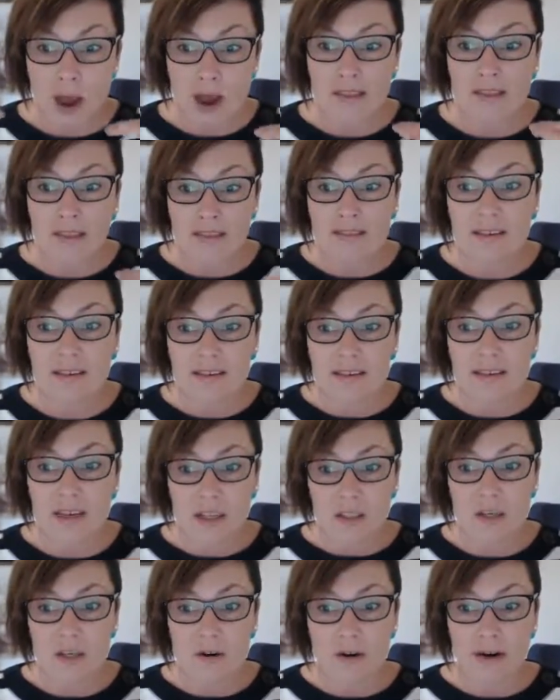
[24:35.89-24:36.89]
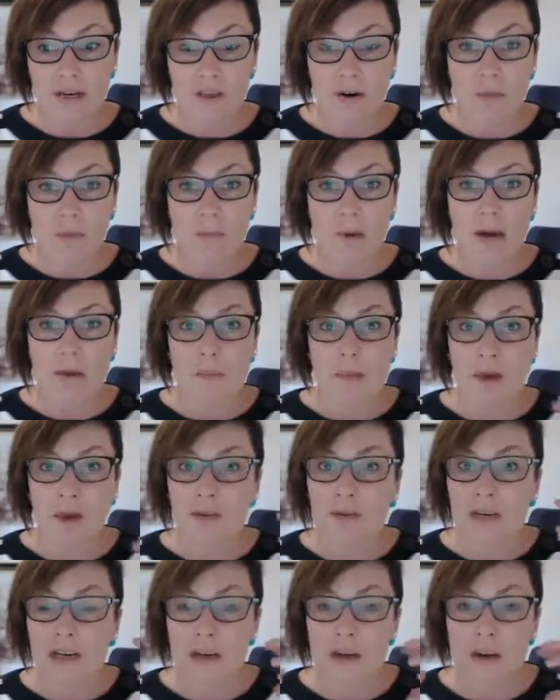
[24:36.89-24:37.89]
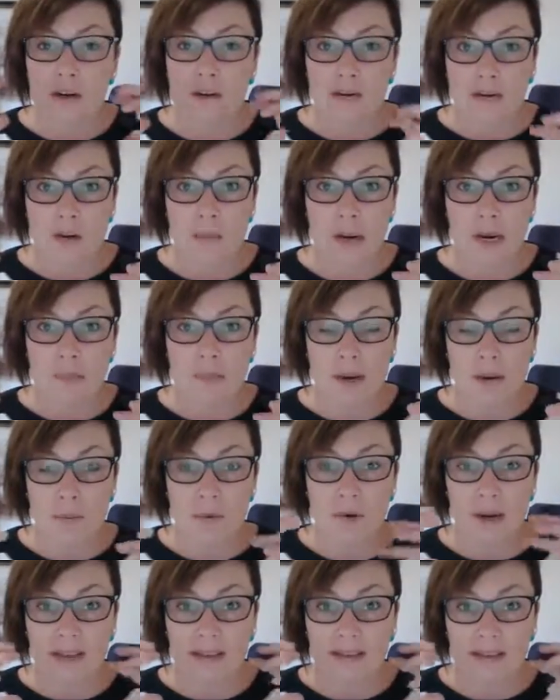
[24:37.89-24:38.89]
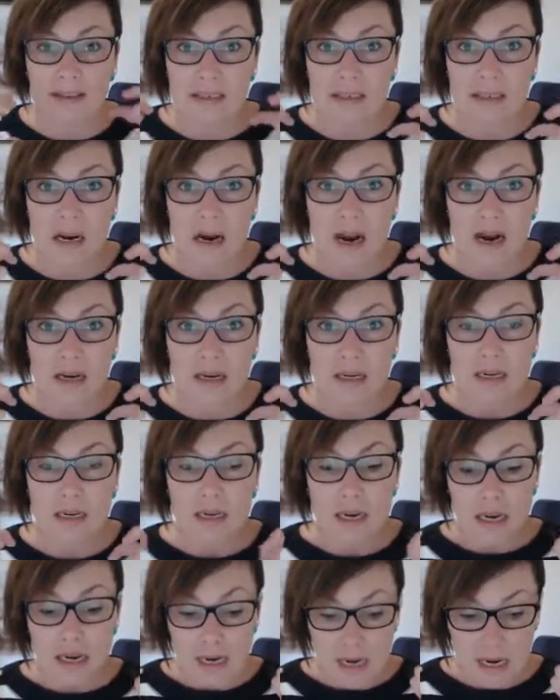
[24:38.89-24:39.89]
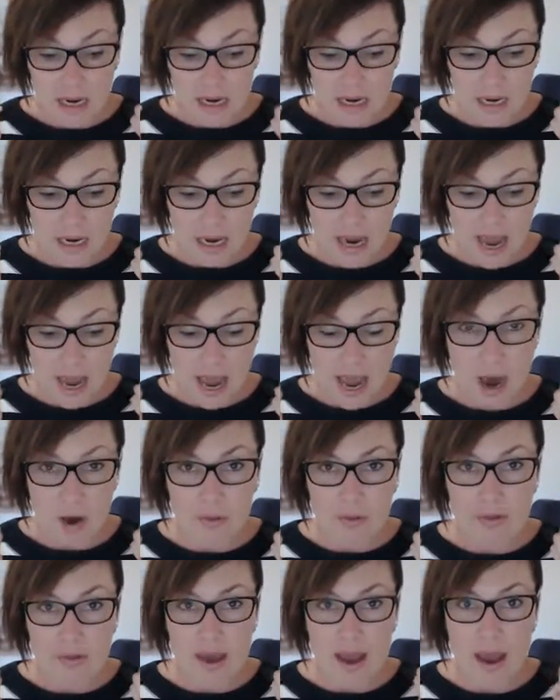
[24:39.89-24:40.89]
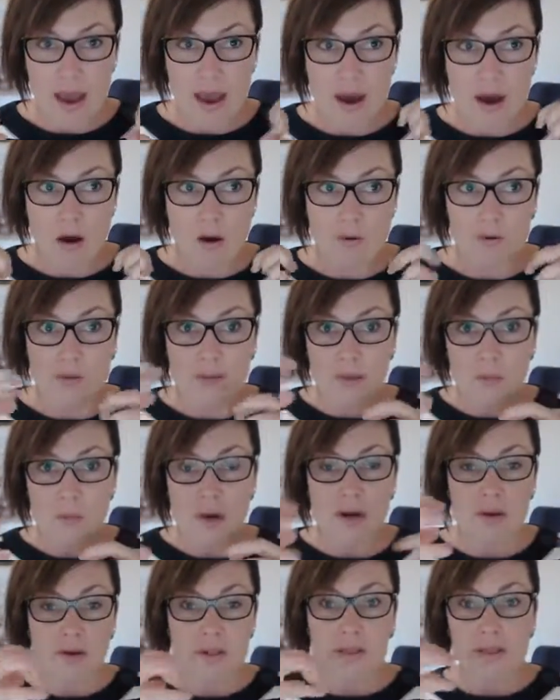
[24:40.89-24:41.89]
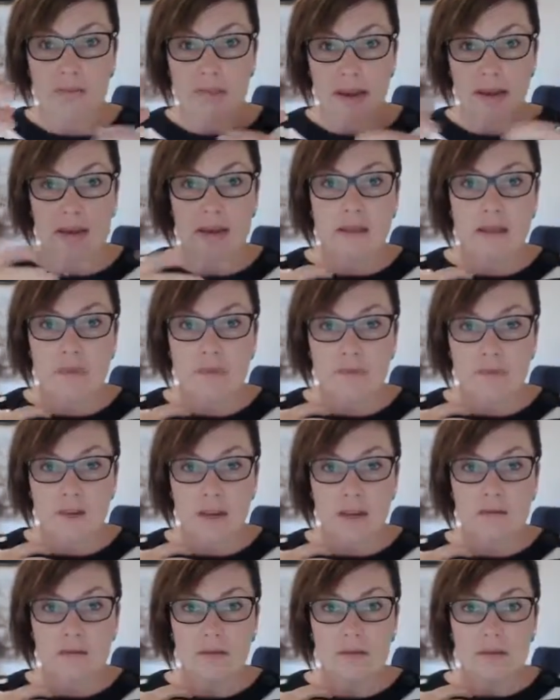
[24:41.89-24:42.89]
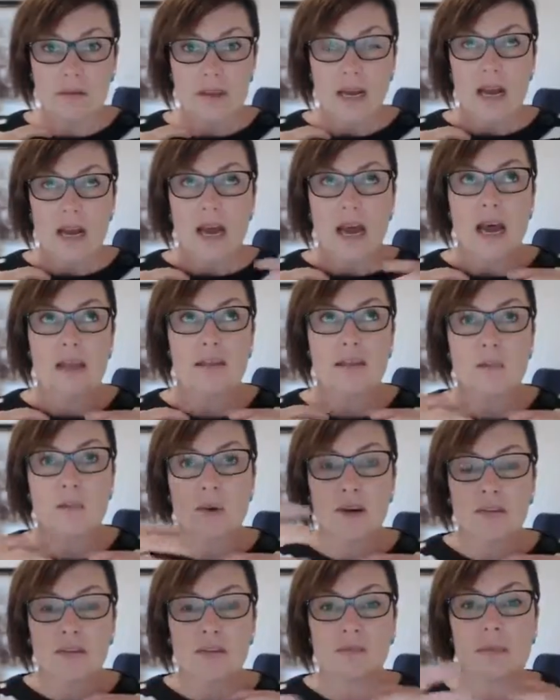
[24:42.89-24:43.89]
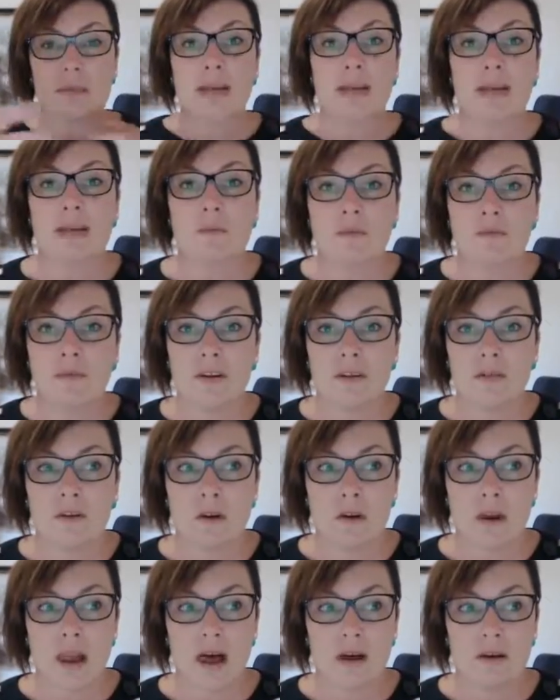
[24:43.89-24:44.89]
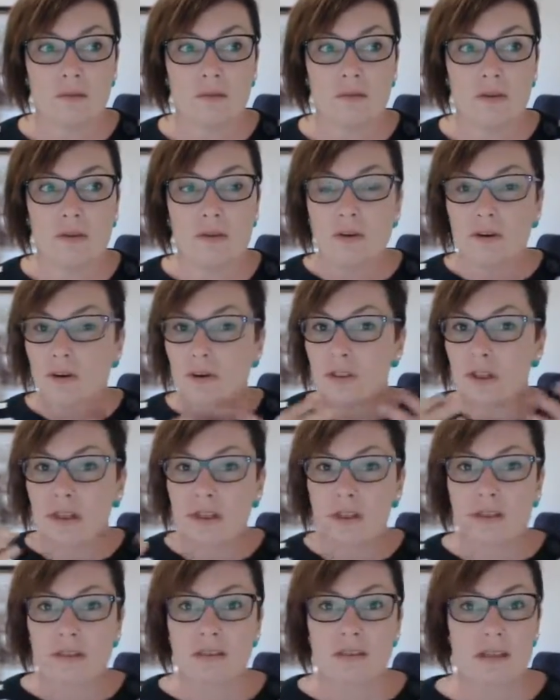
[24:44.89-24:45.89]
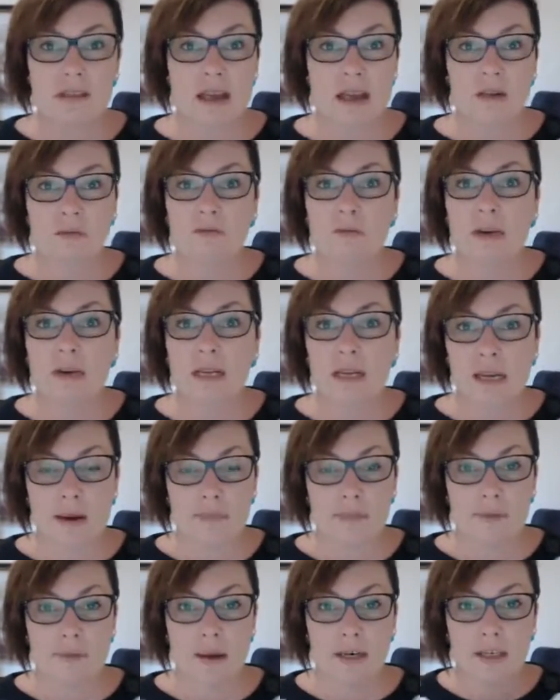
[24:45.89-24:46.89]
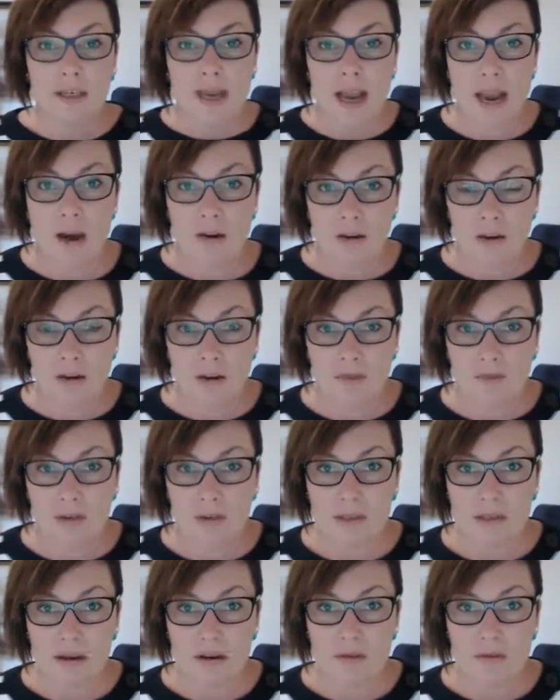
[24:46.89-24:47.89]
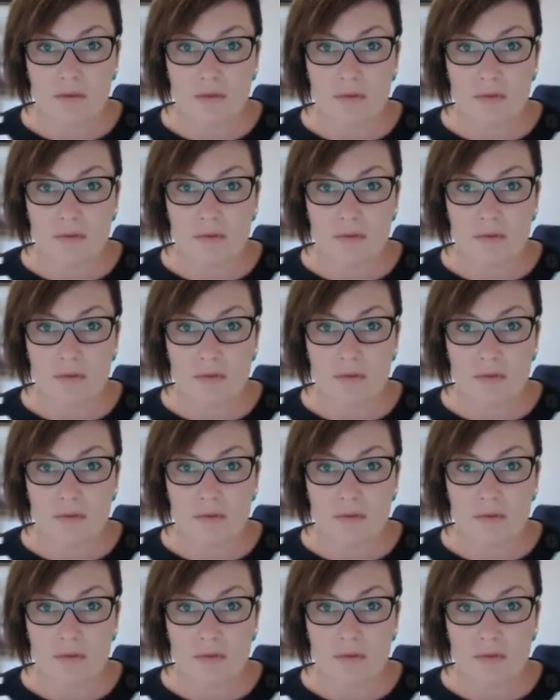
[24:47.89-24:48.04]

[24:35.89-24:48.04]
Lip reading: this is such a great topic because I know so many people get stuck in how someone else is making them feel. Someone else is making them feel not loved. No, that really comes back to how you love yourself.